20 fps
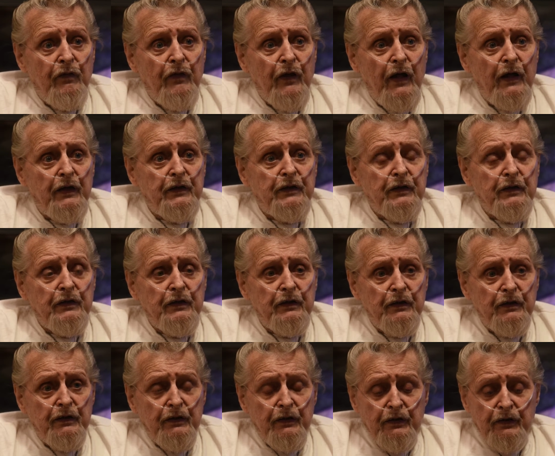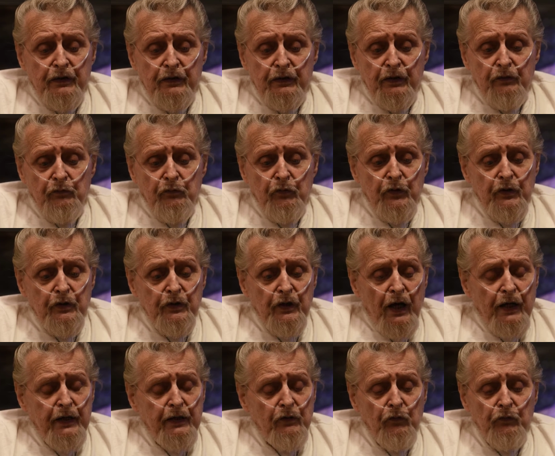that it wouldn't,
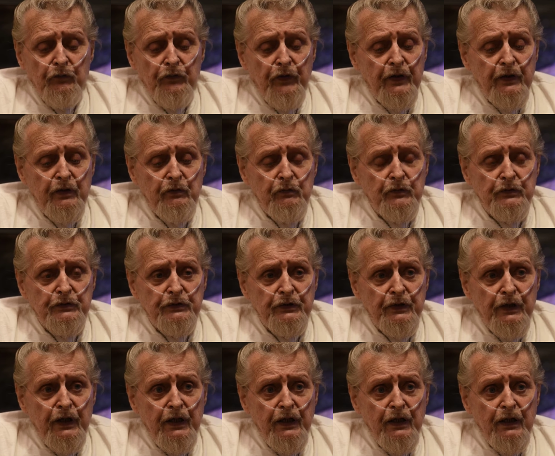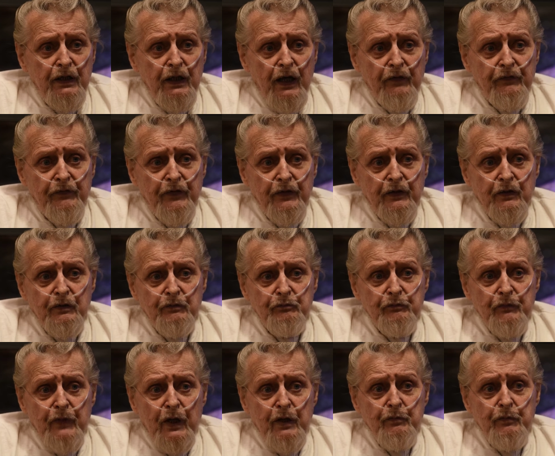I don't think it was a needle, I think it
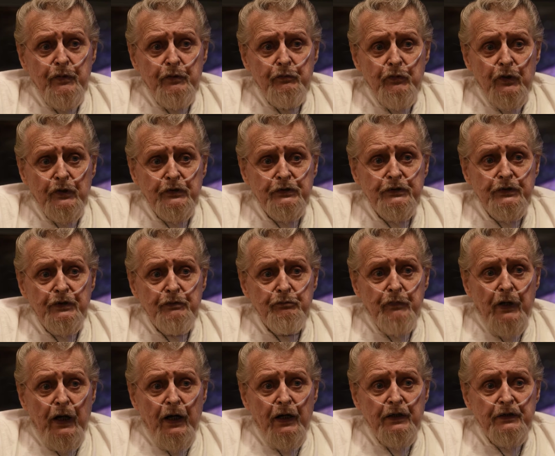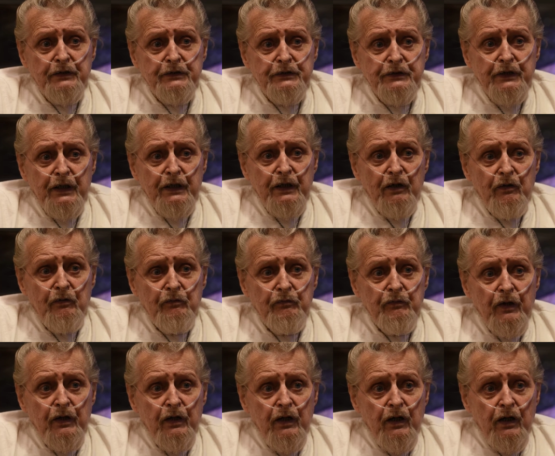maybe was the bar itself,
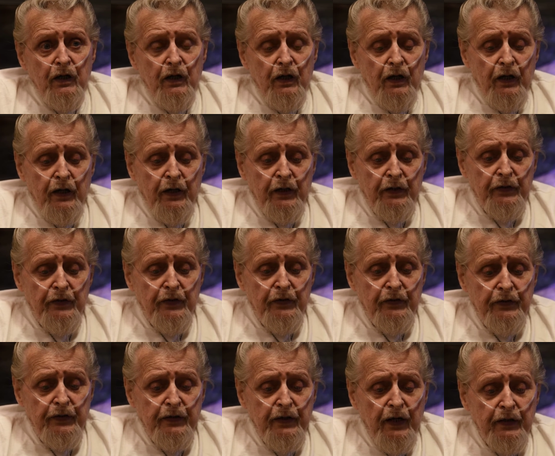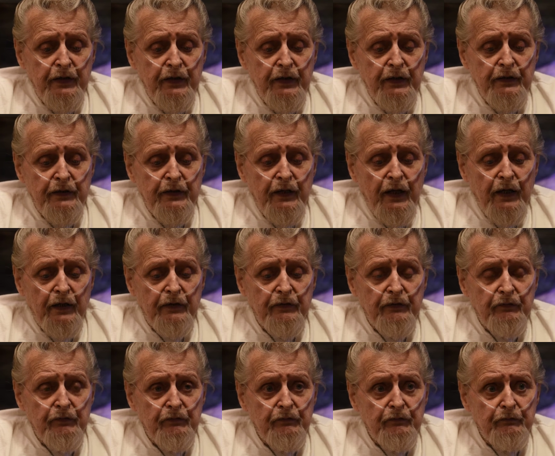had got in that
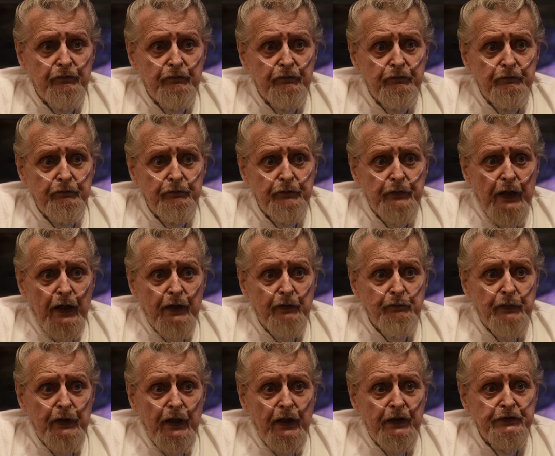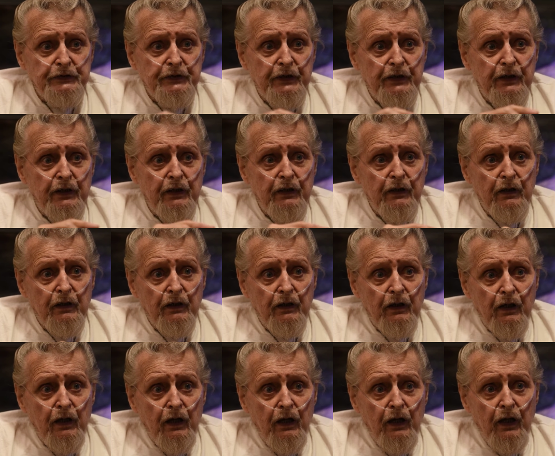black plastic
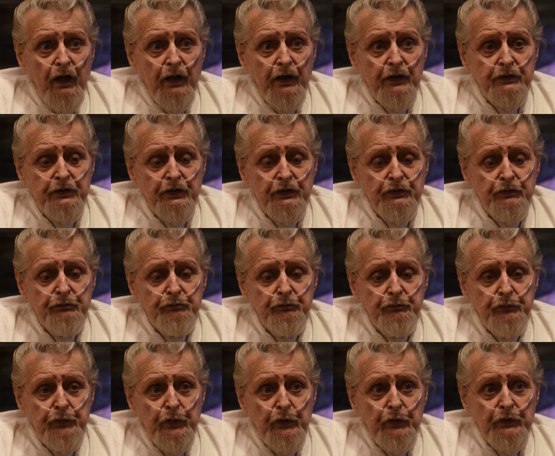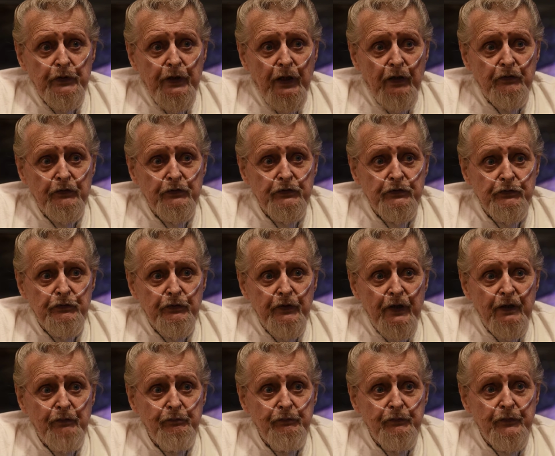and it just pulled out a
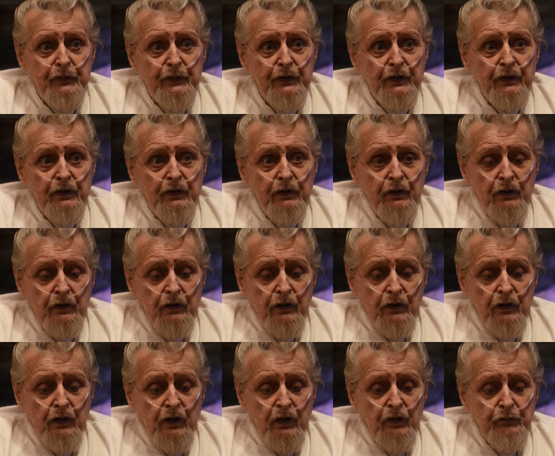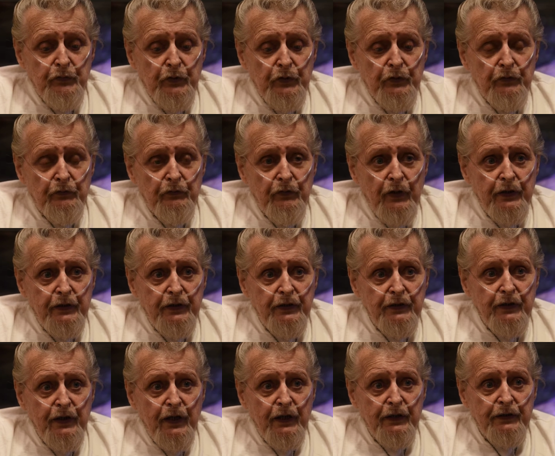strip and put it right
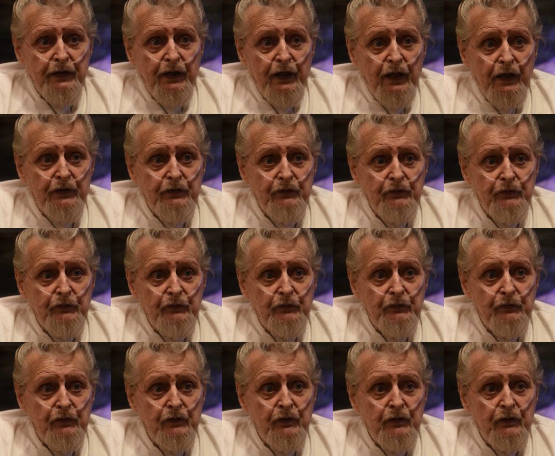in that tattoo.